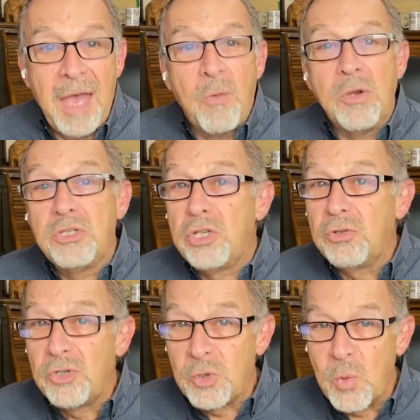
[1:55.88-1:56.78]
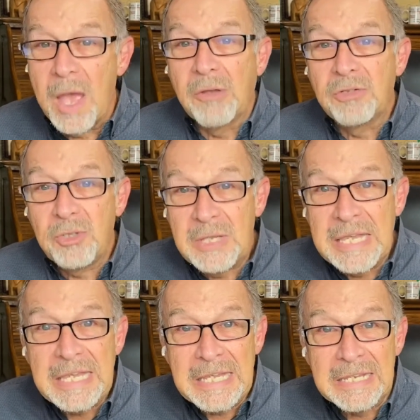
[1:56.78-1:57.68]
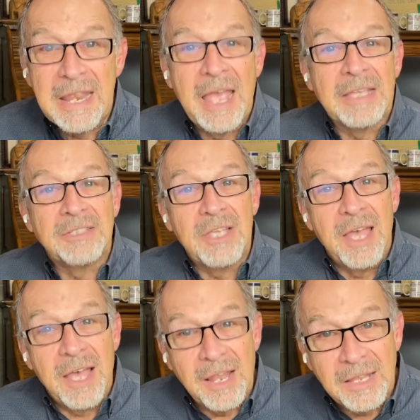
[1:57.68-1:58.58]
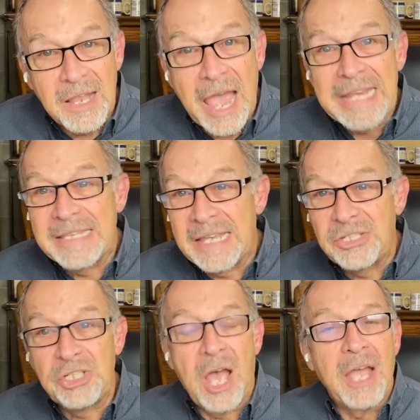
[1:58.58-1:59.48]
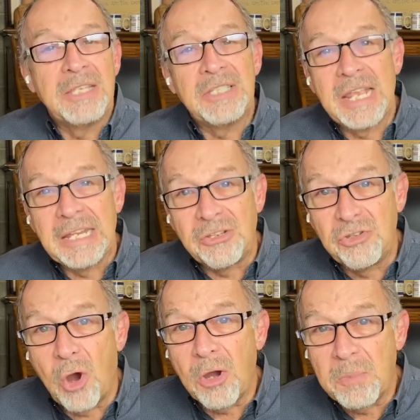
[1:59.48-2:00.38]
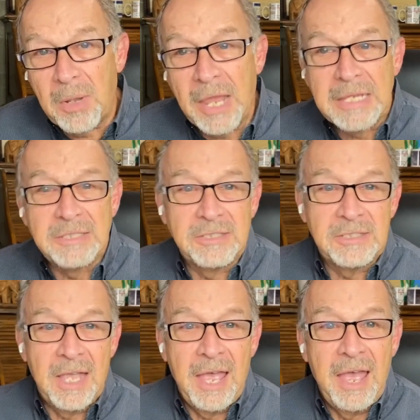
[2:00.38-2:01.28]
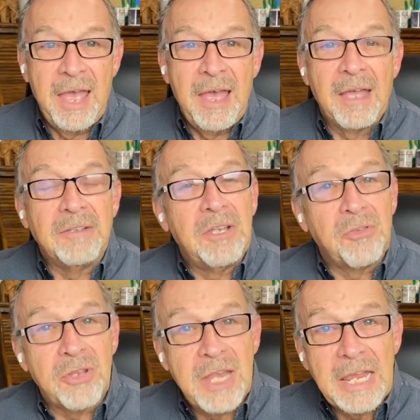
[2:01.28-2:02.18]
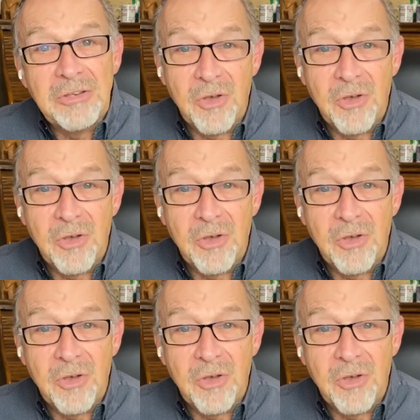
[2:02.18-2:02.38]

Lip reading: which you do well to heed as a light that shines in a dark place, until the day